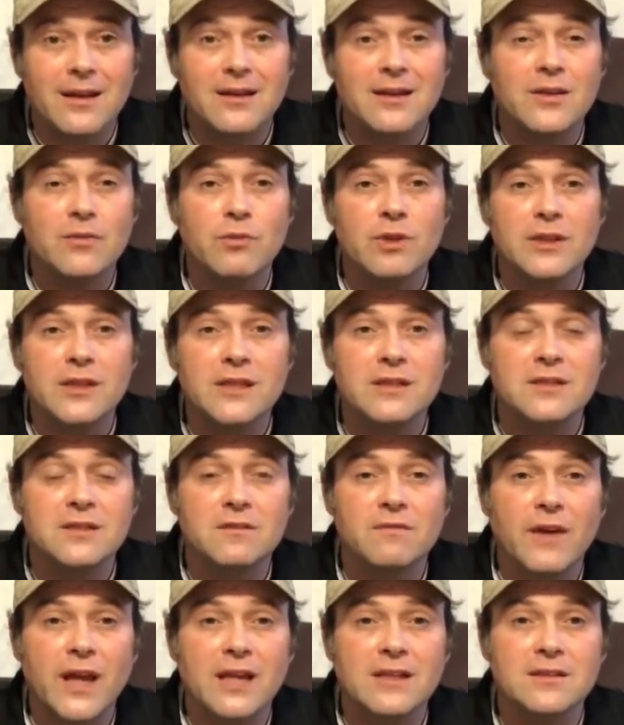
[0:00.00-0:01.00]
it didn't release
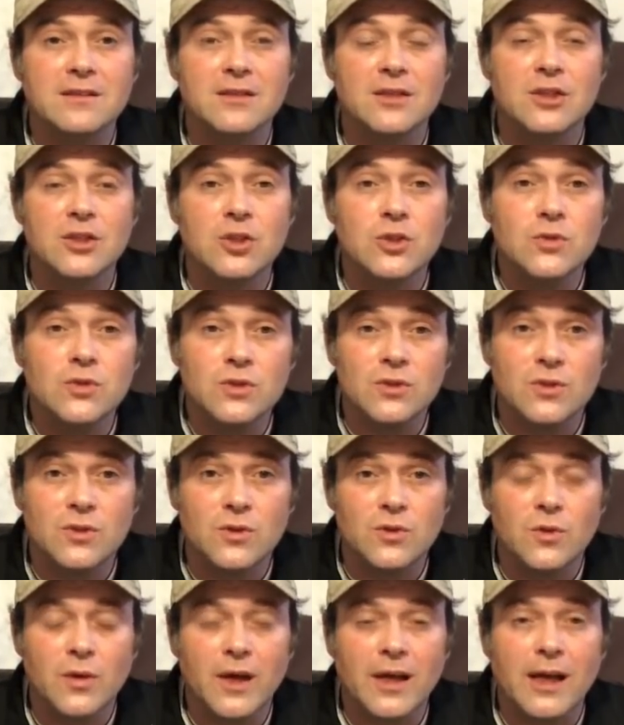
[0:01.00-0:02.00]
as fast as it used to,